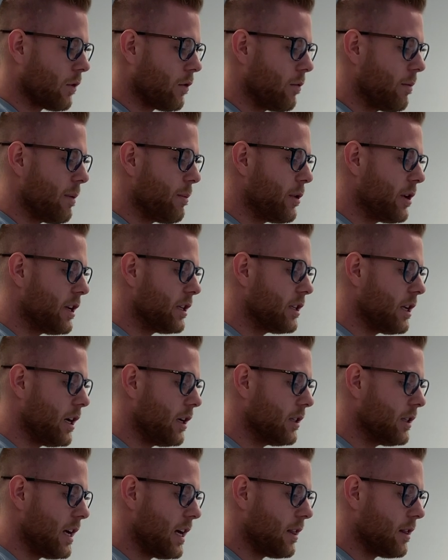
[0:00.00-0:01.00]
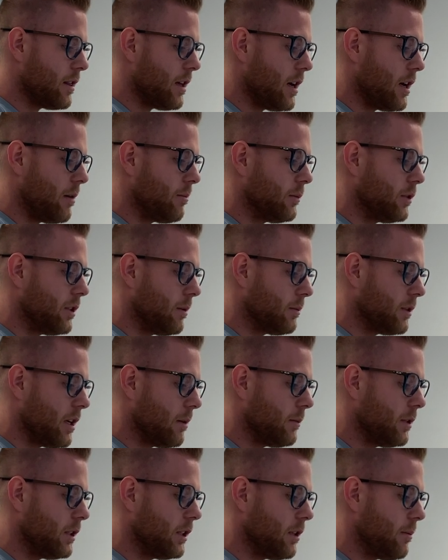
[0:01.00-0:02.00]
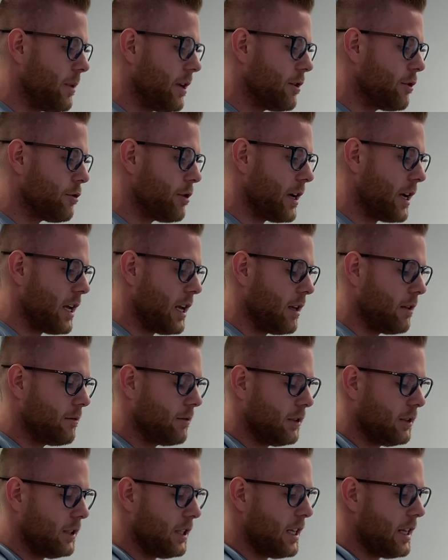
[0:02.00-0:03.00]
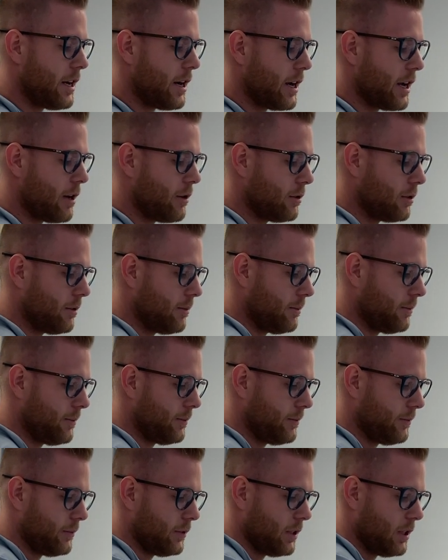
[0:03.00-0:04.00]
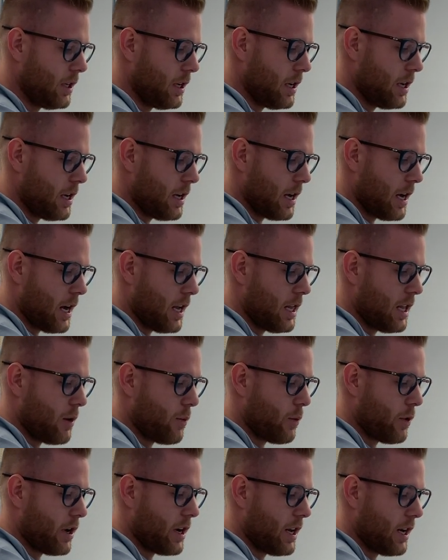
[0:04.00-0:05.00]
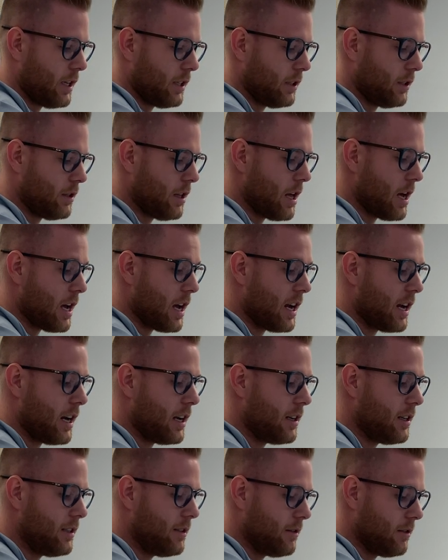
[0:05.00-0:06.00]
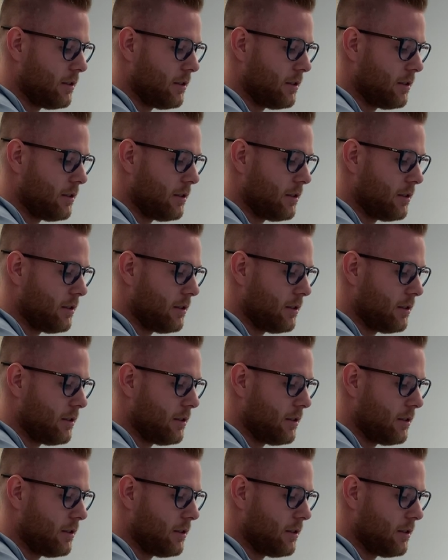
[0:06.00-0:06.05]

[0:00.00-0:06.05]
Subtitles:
Remember to tuck that thumb, sometimes it's a bit tricky. See, there it goes. And then we're gonna slide